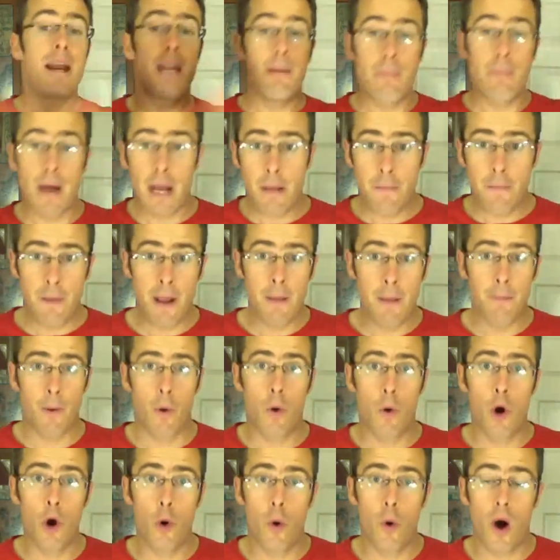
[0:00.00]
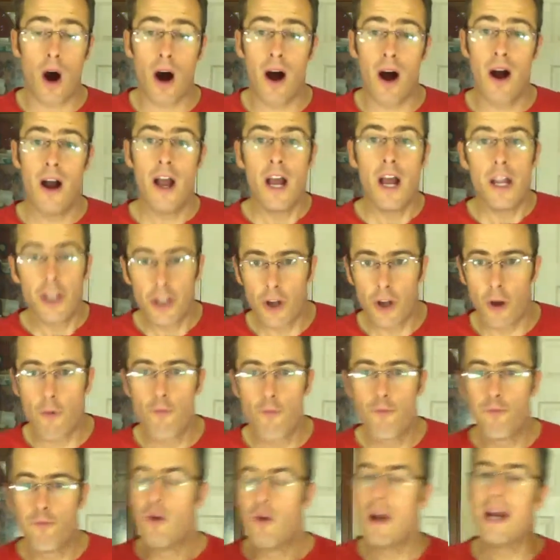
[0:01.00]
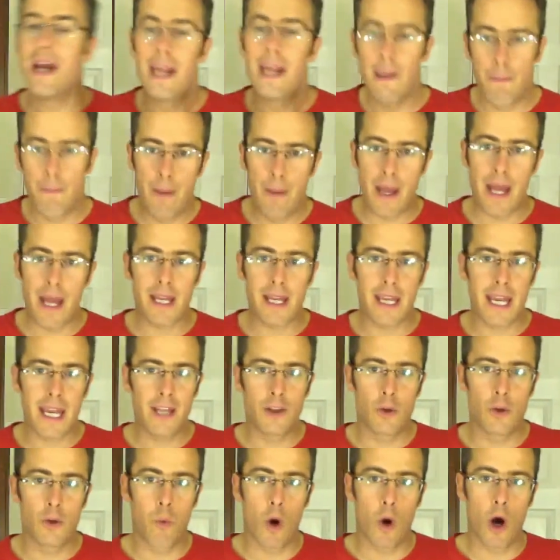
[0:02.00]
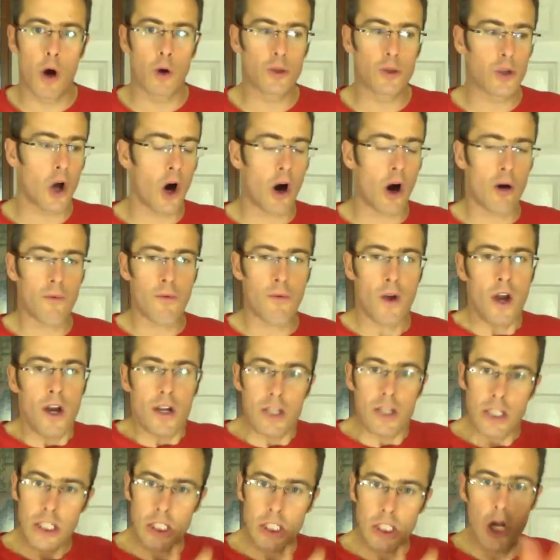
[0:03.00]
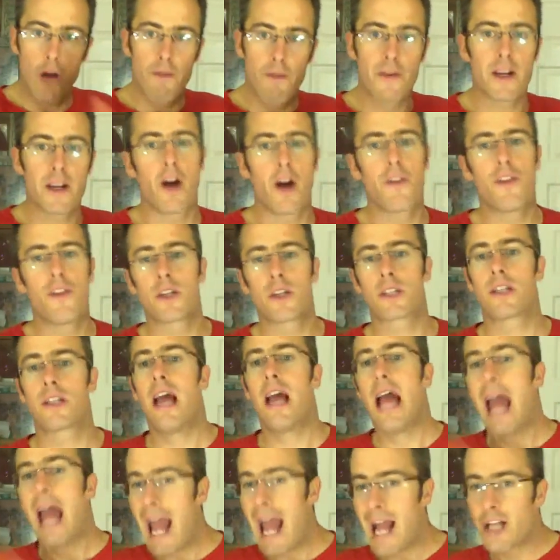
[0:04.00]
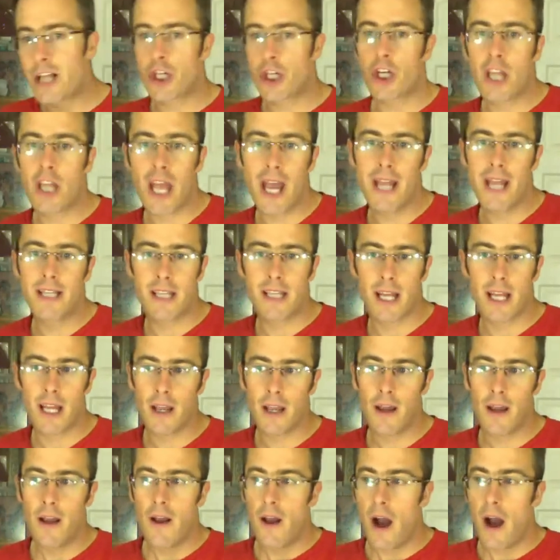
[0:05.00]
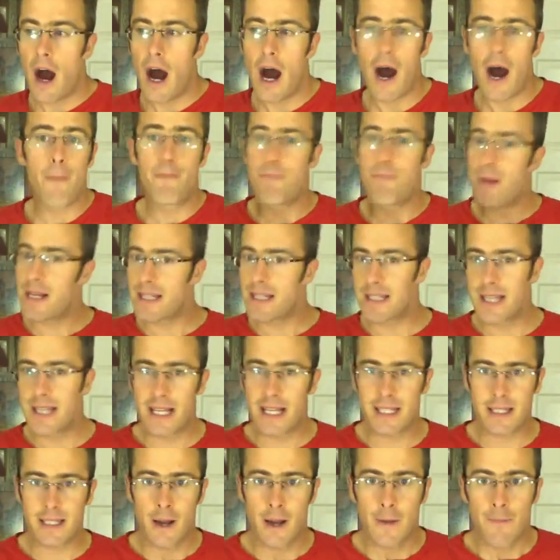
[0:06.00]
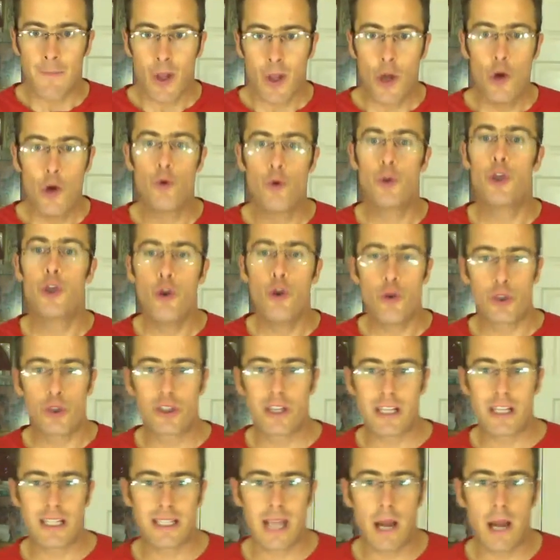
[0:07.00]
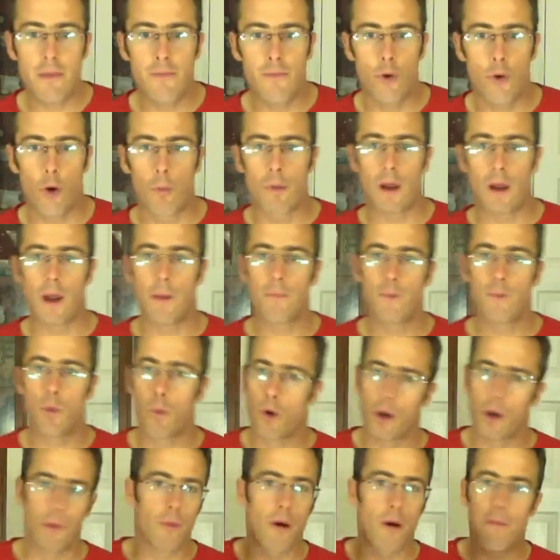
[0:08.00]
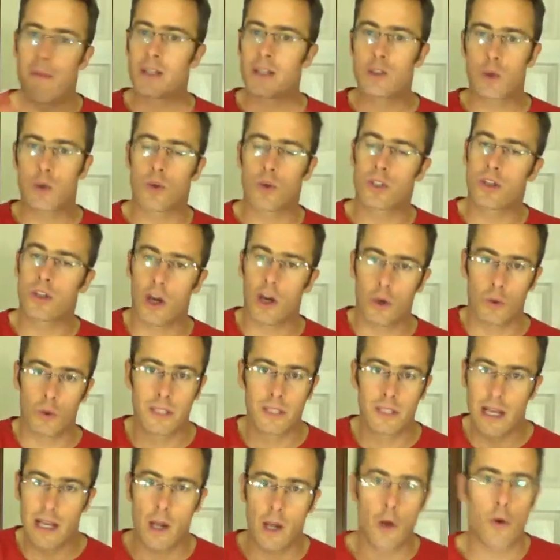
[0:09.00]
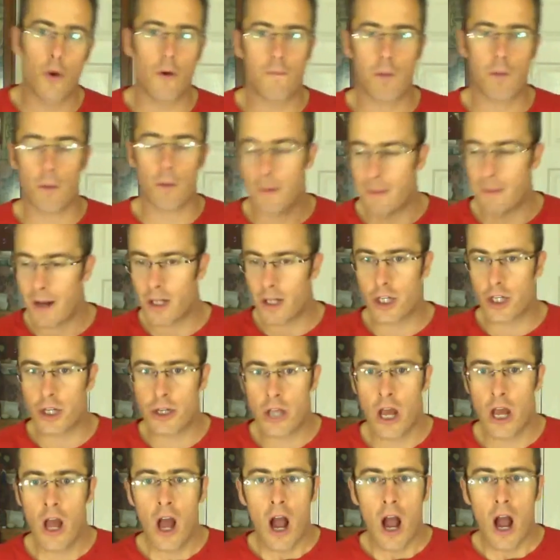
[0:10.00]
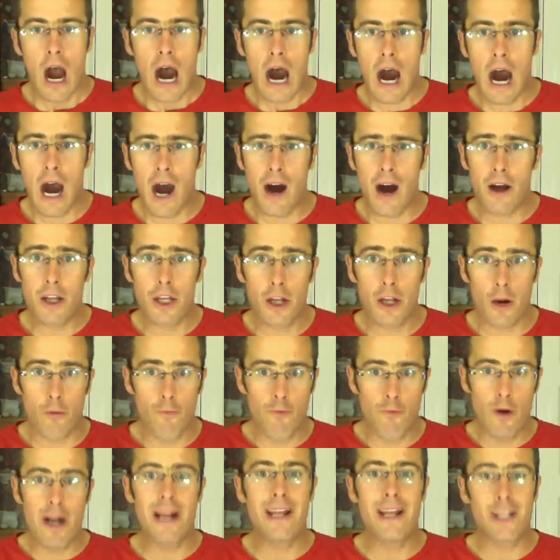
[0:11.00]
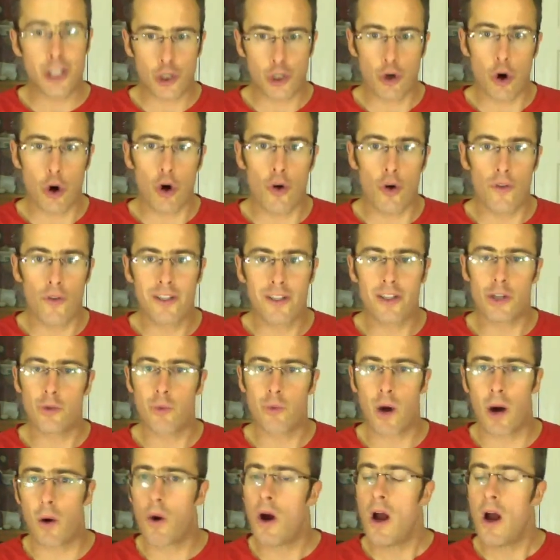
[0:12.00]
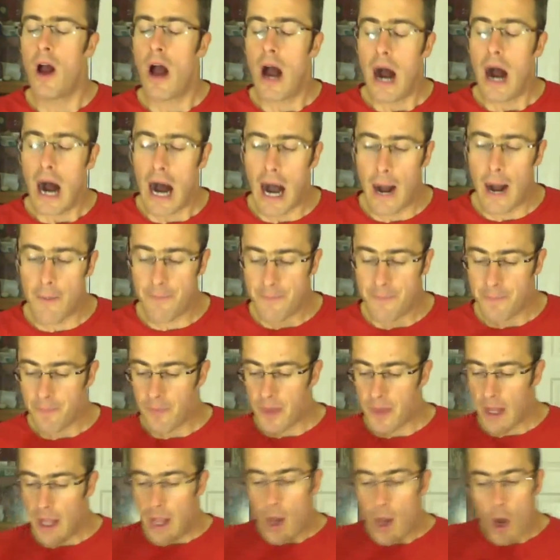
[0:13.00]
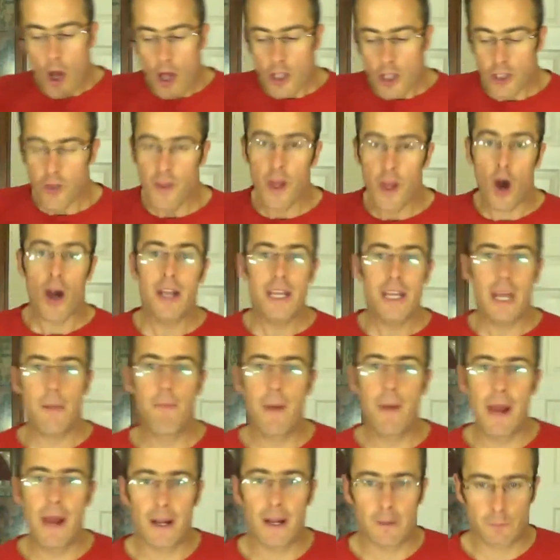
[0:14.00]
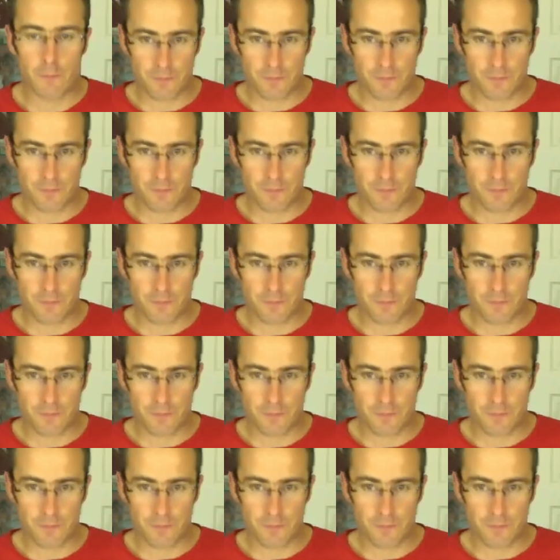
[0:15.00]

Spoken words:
many people who are, really big in the world of serving others, educating, business, who use this same formula. One of my mentors, a guy called Dylan, who I probably mentioned, really strong on this as well. So the idea being,